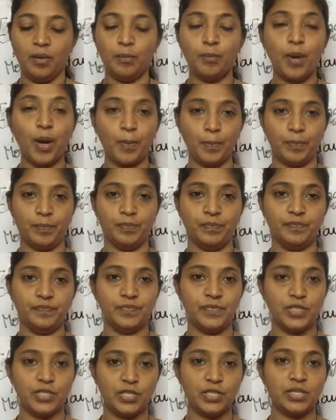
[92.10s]
Mom,
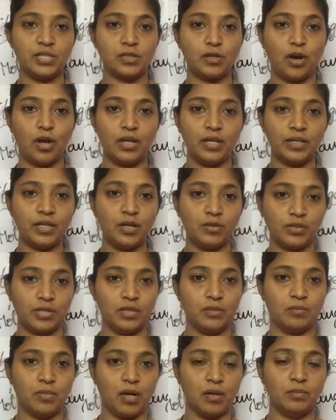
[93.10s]
she's calling out
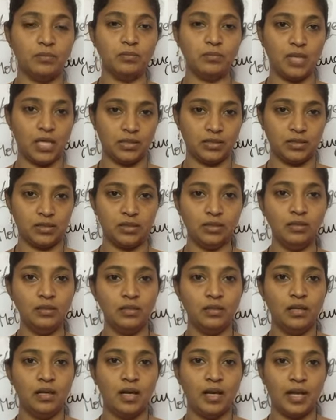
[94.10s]
her mother,
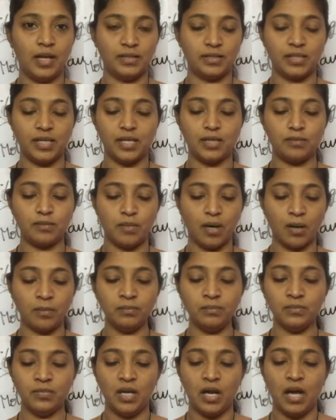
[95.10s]
and saying,
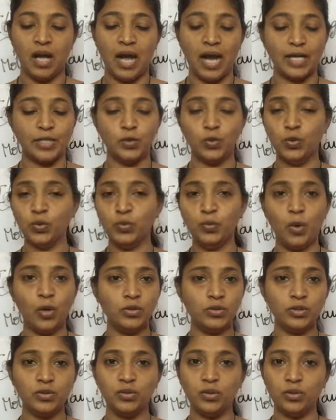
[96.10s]
Mom, I don't
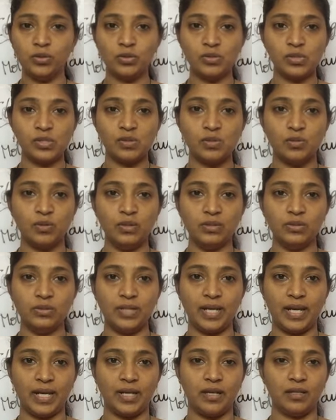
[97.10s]
want to go to school
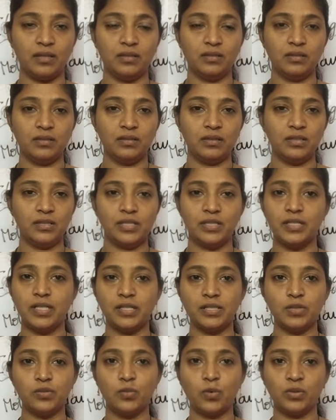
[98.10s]
today. She
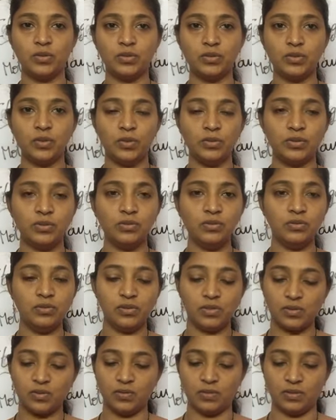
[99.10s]
doesn't want to go to
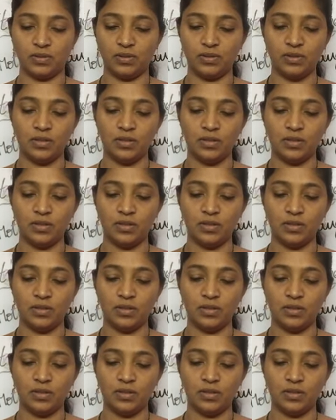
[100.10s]
school.